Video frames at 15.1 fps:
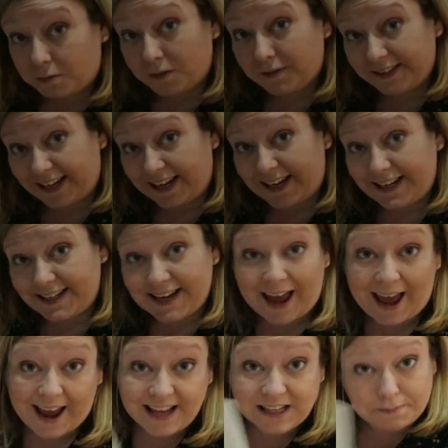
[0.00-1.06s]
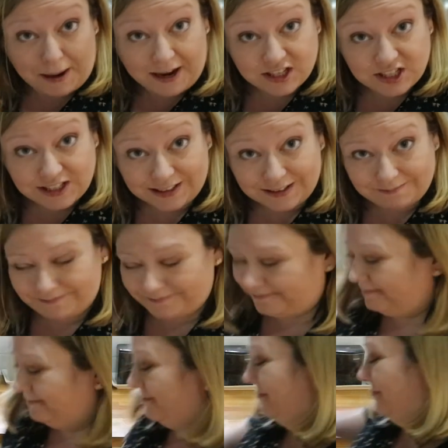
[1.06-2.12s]
we'll need a spatula.
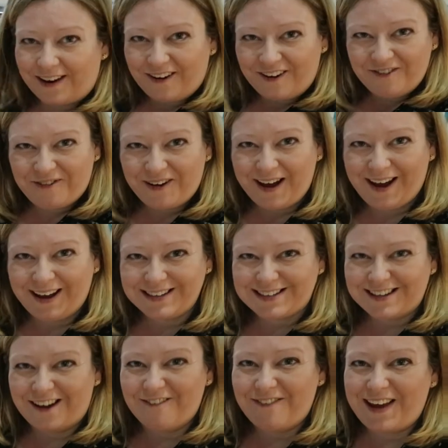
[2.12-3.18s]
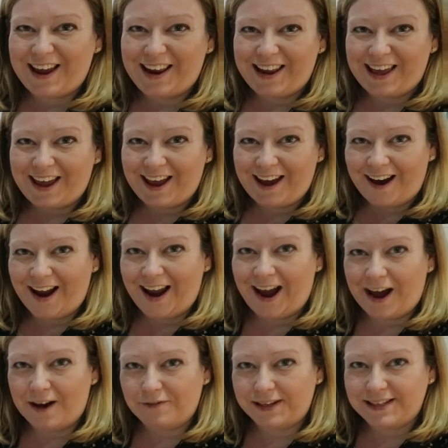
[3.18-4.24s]
So first up in here I
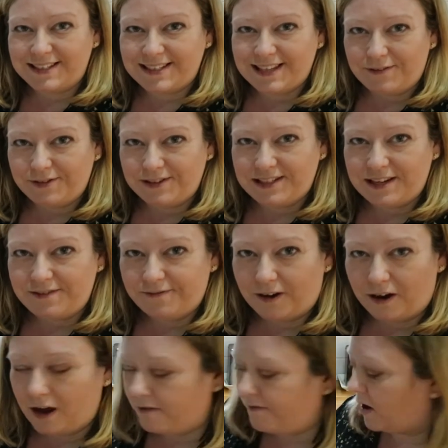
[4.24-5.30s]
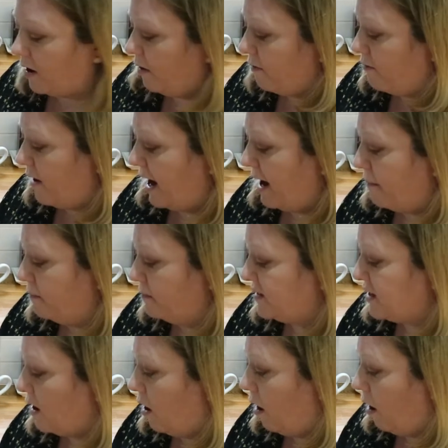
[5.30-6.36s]
have 75 grams
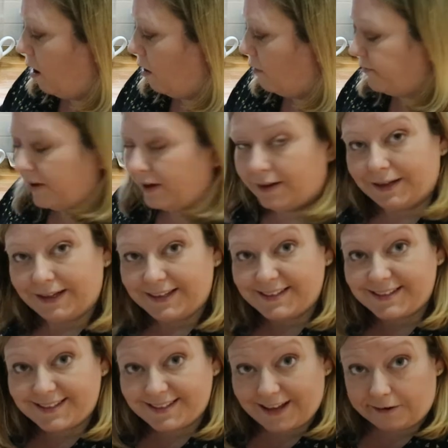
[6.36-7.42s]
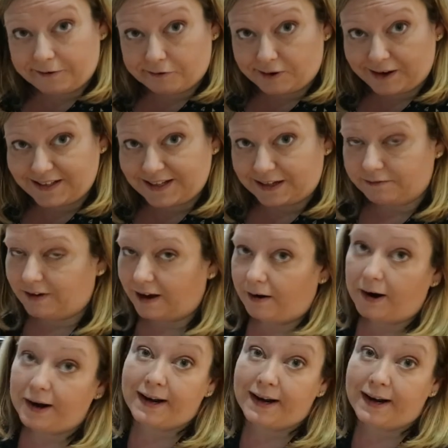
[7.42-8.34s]
of self-raising flour.